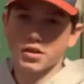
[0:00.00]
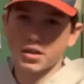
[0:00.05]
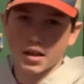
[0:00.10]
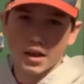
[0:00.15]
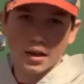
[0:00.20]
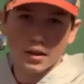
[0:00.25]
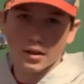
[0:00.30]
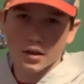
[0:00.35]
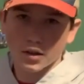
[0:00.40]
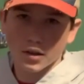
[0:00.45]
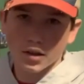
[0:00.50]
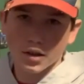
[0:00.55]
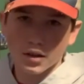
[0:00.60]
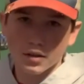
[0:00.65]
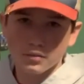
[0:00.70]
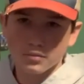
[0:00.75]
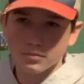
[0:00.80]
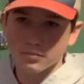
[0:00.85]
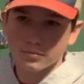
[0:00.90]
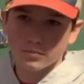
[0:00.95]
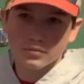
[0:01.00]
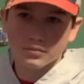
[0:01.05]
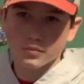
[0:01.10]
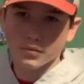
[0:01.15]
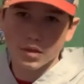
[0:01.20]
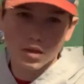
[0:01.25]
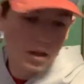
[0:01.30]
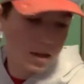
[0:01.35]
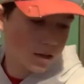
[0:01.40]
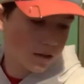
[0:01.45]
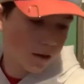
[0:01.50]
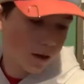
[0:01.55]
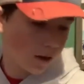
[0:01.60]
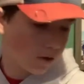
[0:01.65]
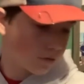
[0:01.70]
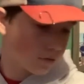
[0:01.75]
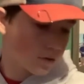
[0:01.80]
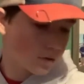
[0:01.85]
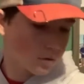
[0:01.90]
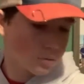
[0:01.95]
to calculate, and I don't
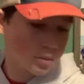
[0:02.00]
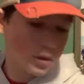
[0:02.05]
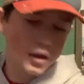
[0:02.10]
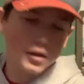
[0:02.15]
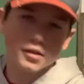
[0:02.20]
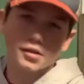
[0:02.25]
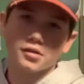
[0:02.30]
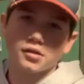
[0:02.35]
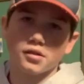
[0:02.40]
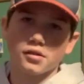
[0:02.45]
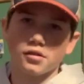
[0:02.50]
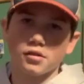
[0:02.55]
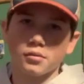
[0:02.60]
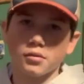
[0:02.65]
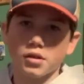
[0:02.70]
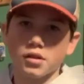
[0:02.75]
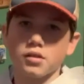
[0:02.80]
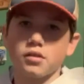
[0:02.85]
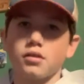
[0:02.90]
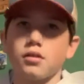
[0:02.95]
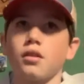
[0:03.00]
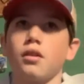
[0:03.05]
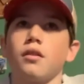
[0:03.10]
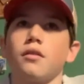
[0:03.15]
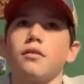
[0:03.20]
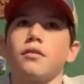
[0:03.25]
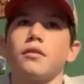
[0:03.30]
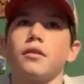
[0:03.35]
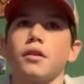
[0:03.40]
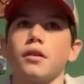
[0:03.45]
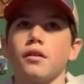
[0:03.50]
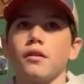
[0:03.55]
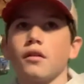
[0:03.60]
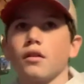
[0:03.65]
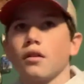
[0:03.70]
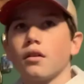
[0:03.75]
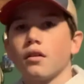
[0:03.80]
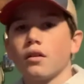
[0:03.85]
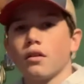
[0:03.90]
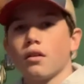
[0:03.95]
know the prices on some of this stuff,
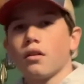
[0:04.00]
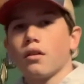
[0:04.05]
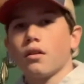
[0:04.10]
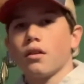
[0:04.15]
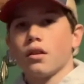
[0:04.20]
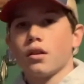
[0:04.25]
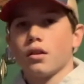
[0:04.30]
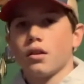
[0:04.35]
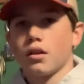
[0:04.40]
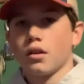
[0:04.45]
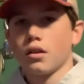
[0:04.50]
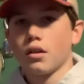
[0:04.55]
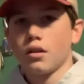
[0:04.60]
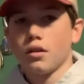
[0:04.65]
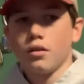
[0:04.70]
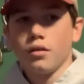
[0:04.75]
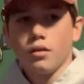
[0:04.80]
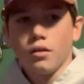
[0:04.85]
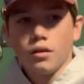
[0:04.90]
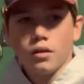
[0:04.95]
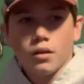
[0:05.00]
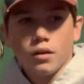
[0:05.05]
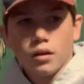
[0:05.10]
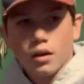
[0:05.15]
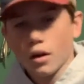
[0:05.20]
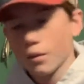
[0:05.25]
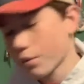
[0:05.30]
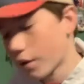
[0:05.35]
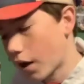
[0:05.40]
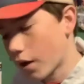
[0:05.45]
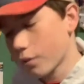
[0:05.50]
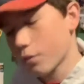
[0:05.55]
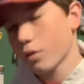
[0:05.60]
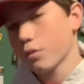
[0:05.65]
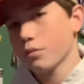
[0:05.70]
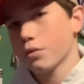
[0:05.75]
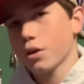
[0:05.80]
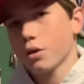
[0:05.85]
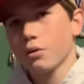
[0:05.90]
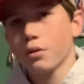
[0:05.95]
and I won't
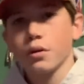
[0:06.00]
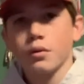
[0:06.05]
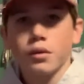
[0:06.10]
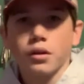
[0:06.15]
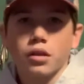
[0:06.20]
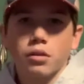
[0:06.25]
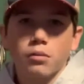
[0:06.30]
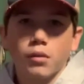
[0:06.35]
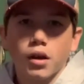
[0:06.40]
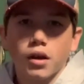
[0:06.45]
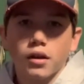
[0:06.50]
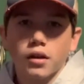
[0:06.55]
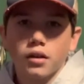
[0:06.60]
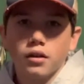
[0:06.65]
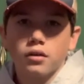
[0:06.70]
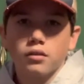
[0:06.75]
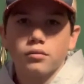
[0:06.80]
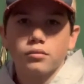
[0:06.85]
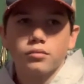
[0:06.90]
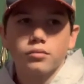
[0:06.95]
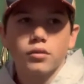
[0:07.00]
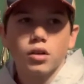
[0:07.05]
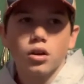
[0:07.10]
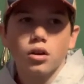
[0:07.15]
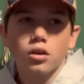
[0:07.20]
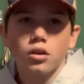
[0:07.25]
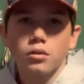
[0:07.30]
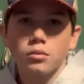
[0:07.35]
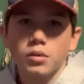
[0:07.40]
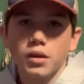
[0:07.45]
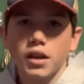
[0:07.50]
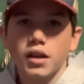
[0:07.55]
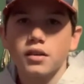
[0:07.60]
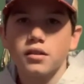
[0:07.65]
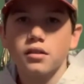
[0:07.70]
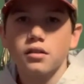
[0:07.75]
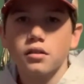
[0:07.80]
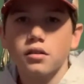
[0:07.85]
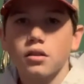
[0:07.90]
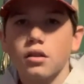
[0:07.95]
do it with my hard baits
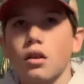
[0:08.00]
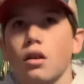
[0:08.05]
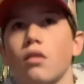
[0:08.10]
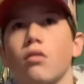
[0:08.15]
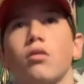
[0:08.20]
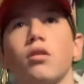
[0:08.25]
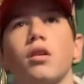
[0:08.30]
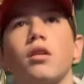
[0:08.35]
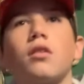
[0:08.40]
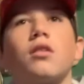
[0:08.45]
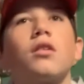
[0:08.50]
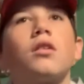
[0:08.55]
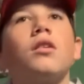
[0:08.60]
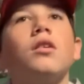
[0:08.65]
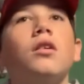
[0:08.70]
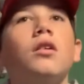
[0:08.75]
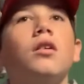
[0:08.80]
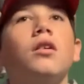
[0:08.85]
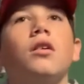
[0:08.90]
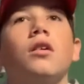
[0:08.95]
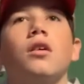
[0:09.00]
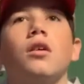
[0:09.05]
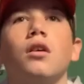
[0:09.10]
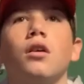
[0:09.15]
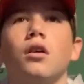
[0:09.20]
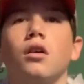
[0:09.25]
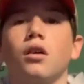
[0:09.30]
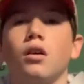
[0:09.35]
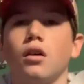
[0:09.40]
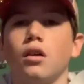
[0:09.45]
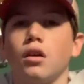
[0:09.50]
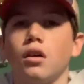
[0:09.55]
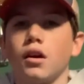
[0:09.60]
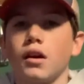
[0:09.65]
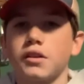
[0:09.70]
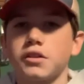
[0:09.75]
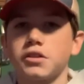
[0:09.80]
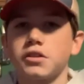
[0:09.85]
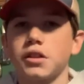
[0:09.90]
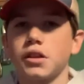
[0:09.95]
and stuff either. I
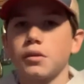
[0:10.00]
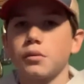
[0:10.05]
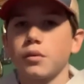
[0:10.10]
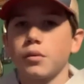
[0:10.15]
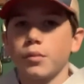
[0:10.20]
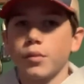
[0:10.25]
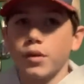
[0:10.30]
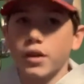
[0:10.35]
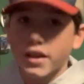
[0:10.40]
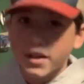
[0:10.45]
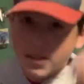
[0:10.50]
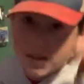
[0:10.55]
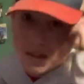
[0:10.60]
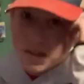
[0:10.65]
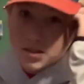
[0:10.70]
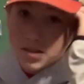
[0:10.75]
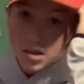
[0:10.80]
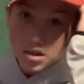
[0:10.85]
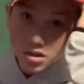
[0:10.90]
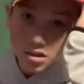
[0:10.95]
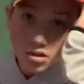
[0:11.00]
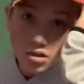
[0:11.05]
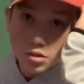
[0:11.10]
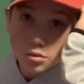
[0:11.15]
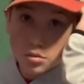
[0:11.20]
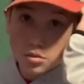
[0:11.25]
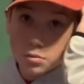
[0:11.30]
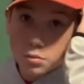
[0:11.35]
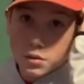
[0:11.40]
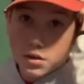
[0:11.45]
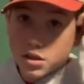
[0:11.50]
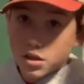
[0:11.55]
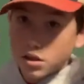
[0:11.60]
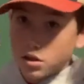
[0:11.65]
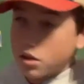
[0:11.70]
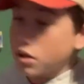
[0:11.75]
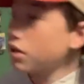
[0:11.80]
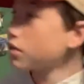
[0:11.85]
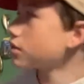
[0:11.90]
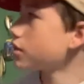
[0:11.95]
just did it with plastics because it was pretty,
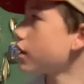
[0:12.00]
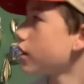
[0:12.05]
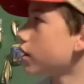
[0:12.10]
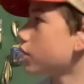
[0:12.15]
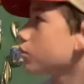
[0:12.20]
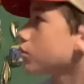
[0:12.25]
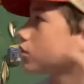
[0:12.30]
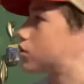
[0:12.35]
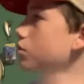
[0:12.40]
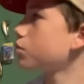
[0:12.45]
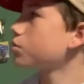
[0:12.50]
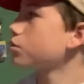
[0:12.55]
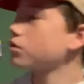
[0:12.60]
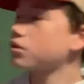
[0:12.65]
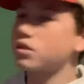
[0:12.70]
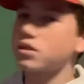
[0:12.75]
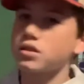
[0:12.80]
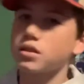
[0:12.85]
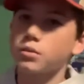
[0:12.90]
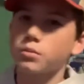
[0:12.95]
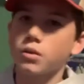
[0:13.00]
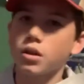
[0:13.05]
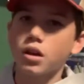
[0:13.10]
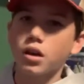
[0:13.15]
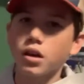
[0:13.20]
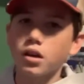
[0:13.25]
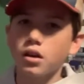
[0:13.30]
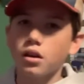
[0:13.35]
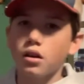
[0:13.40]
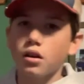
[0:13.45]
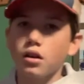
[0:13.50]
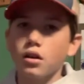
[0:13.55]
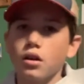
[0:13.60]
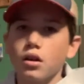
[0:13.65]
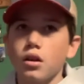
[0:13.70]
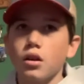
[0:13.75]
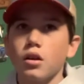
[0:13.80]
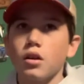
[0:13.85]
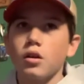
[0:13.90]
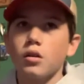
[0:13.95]
because I had multiple at the same time.
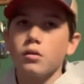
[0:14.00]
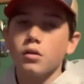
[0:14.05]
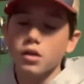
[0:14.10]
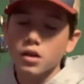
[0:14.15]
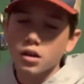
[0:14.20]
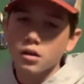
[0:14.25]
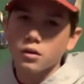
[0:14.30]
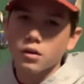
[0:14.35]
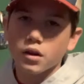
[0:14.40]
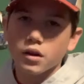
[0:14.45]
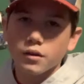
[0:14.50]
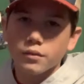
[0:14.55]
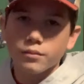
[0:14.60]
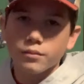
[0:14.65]
But anyway,